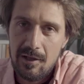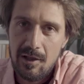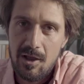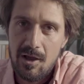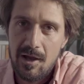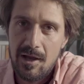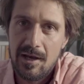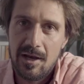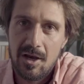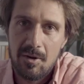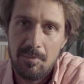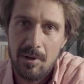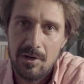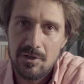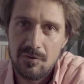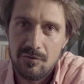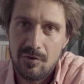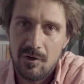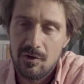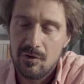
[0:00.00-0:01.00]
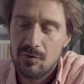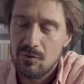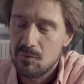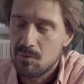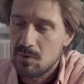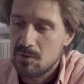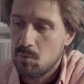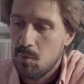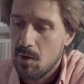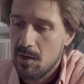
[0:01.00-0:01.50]
client and a bunch of phone calls,
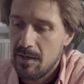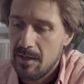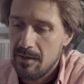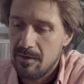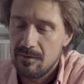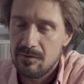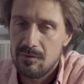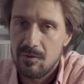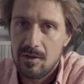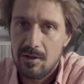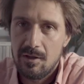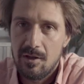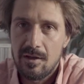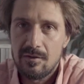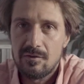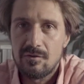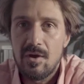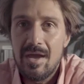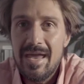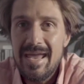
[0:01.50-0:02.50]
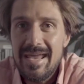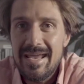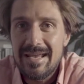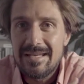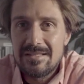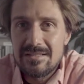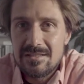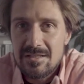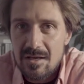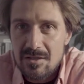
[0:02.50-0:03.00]
which one led into a client. So
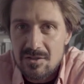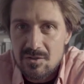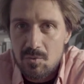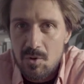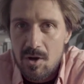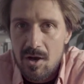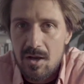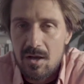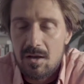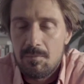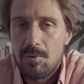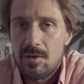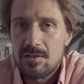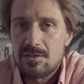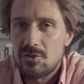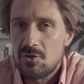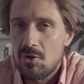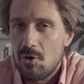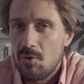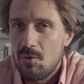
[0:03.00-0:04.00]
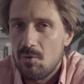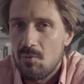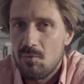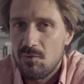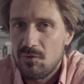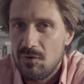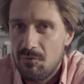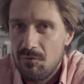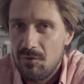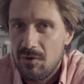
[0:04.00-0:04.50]
it does work, but it's not
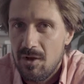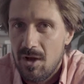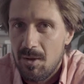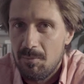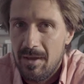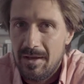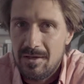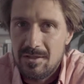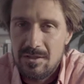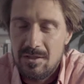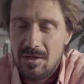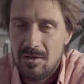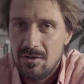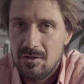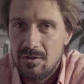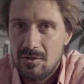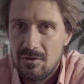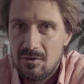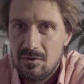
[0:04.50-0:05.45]
something I'm actually going to